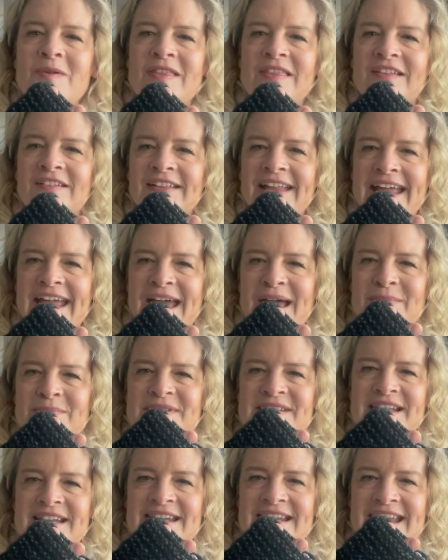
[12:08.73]
with the
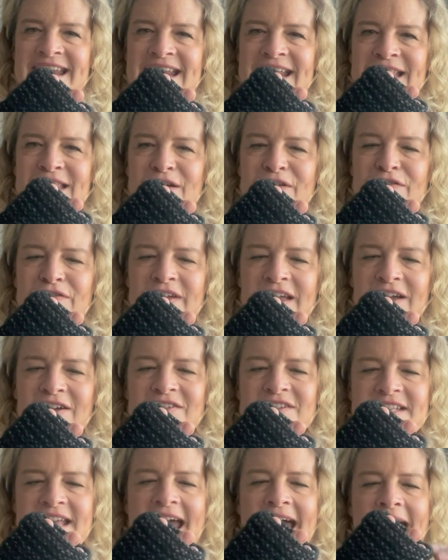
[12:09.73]
lambs and kneading their
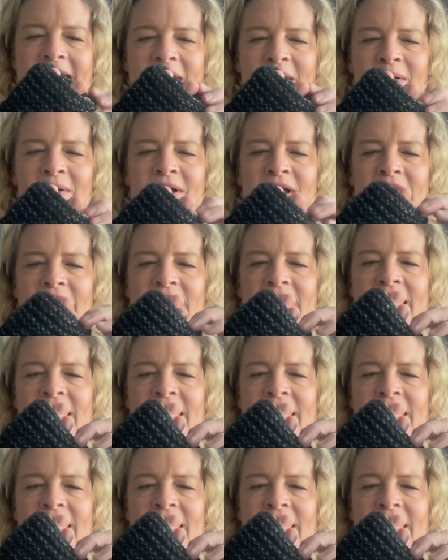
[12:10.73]
fingers out,